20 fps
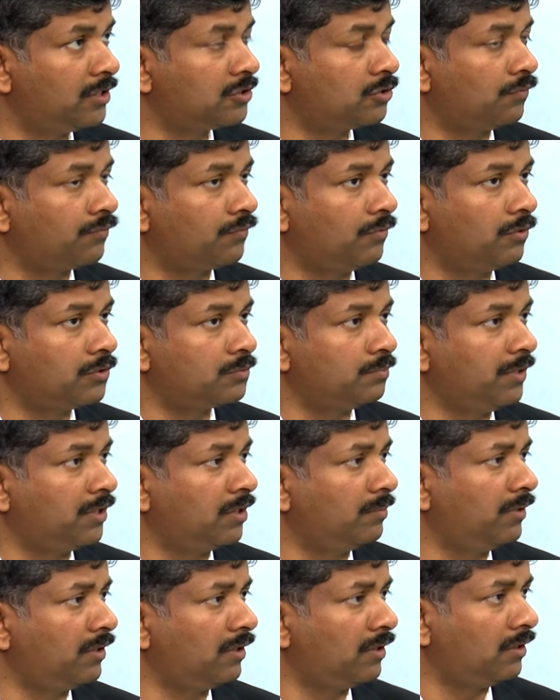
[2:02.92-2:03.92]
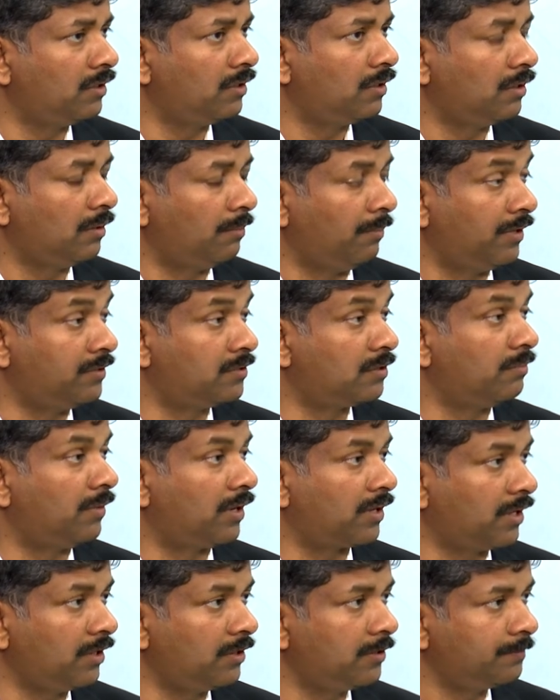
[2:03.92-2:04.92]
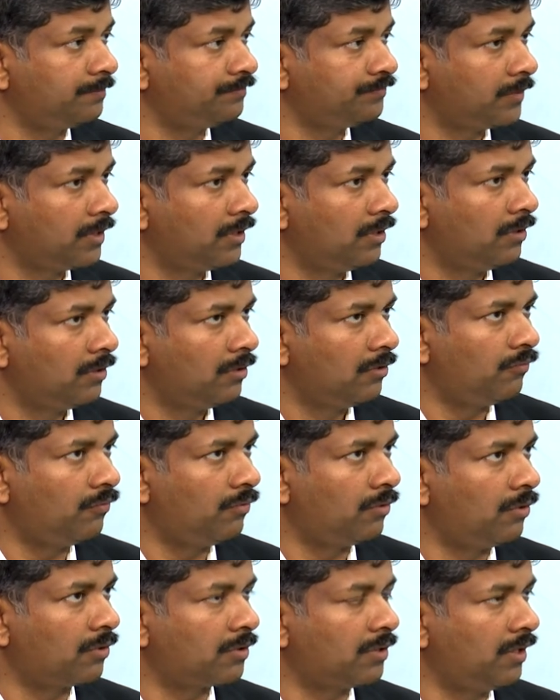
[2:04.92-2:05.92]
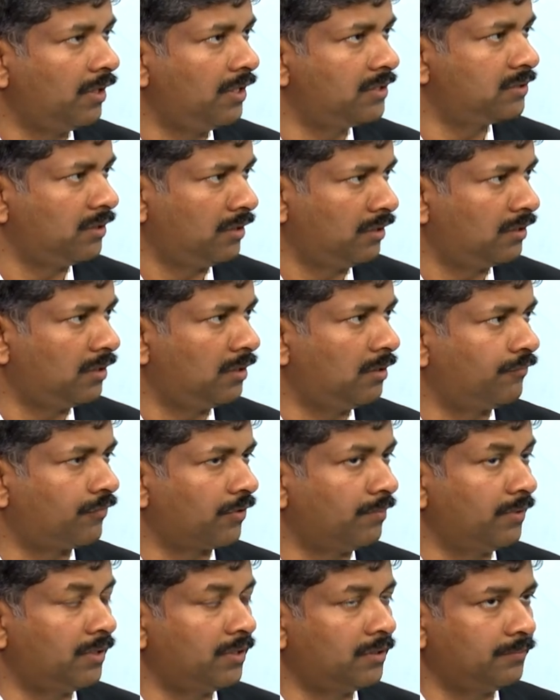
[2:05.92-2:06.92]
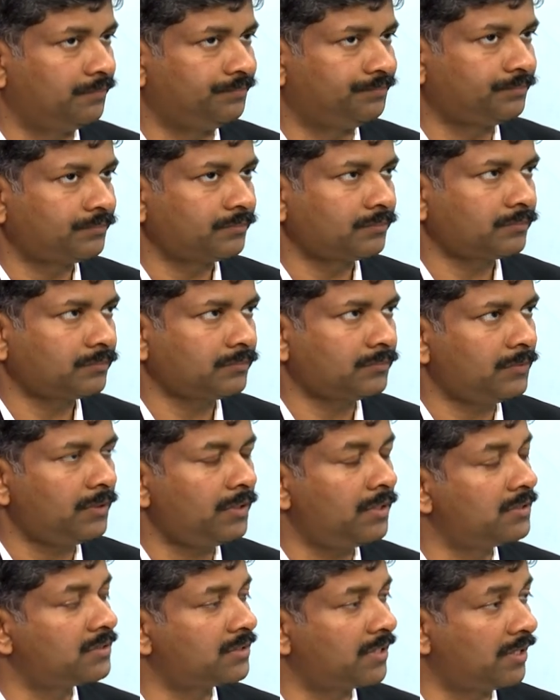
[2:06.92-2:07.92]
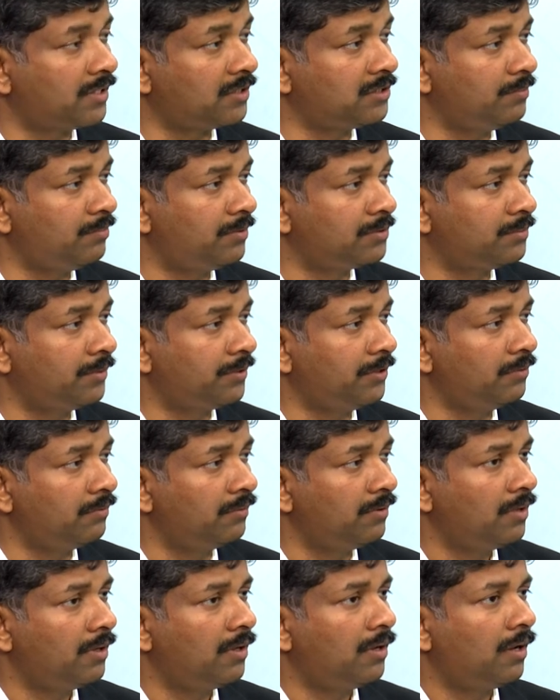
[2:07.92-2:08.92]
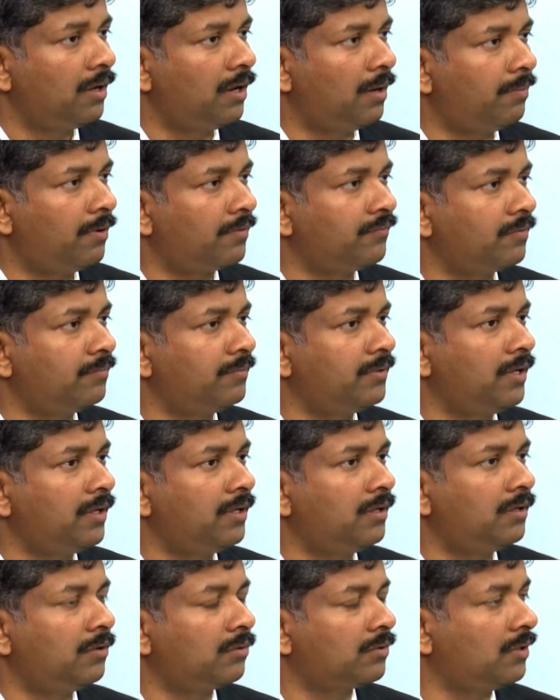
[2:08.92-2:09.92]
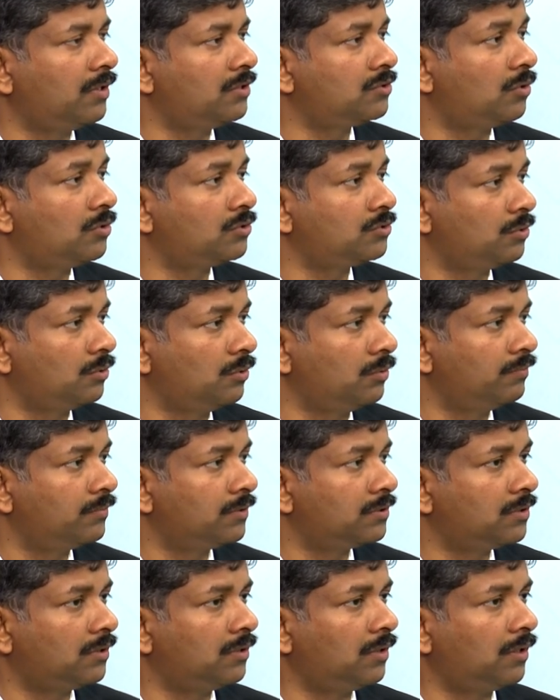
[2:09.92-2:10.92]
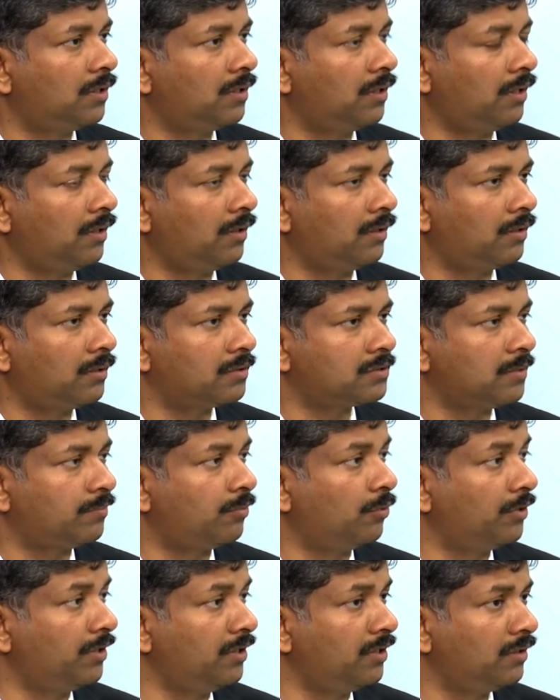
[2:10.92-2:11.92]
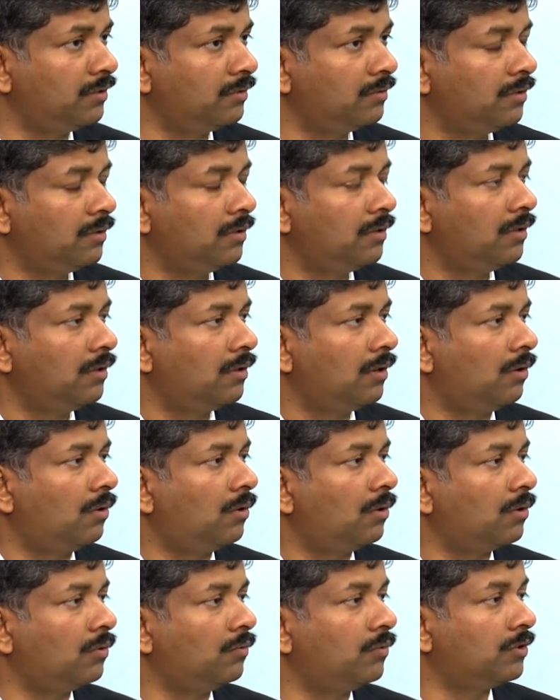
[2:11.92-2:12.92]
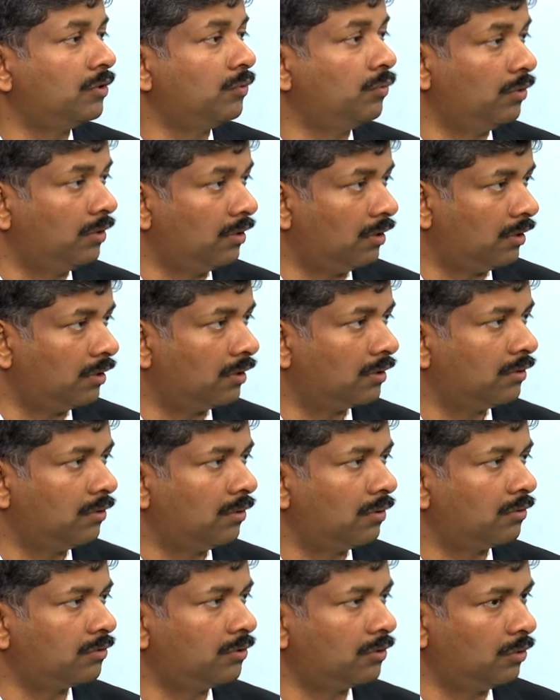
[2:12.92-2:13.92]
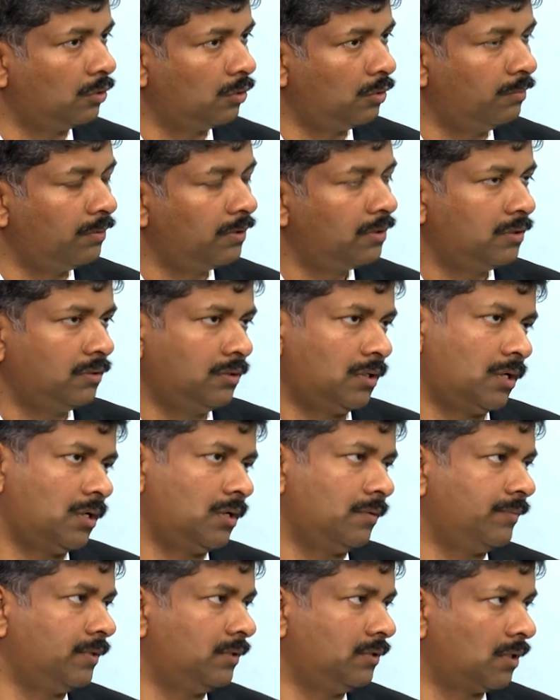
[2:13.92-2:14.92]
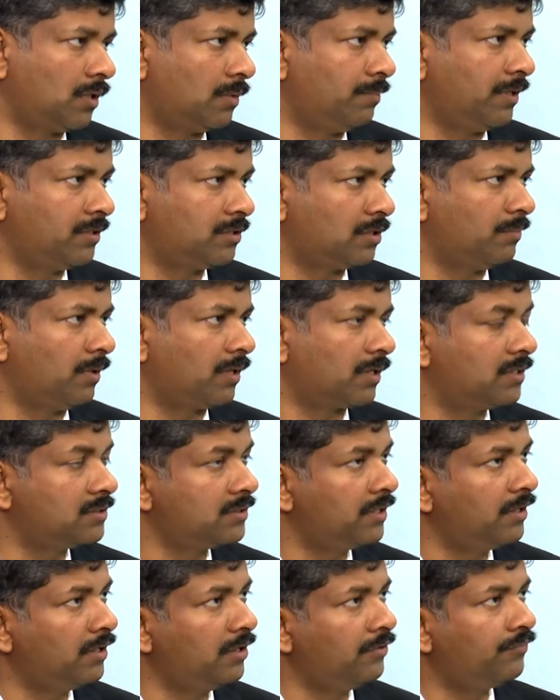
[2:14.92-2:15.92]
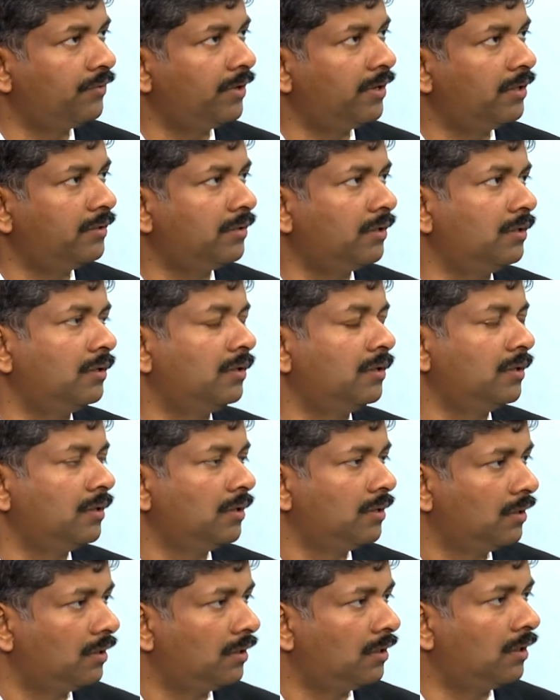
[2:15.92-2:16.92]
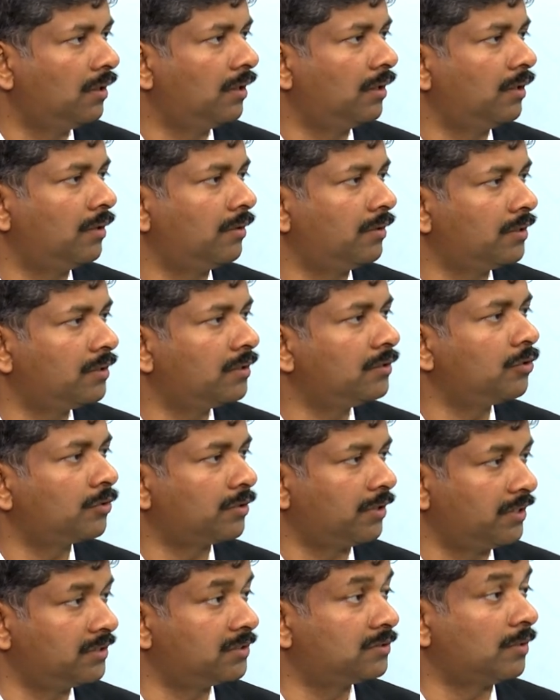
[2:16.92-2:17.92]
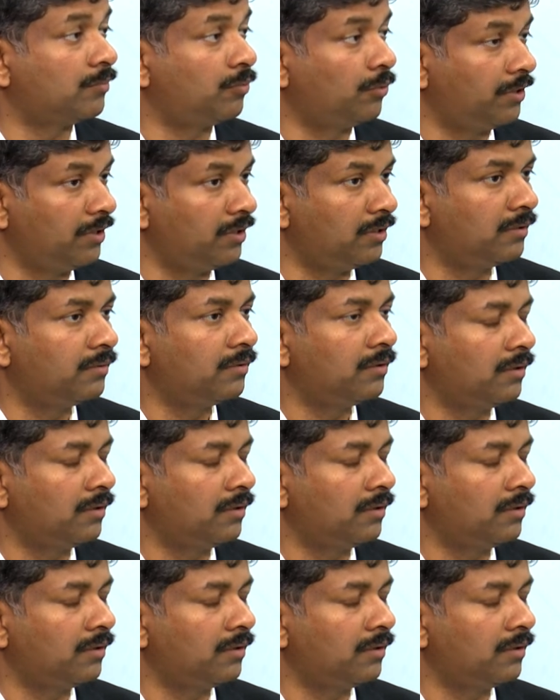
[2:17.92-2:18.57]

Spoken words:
is of course becoming a major market for Dr. Reddy's, and from a strategy perspective. Apart from that, Dr. Reddy is also supporting all over the world, all over the globe. There are major markets identified, and then Dr. Reddy is supporting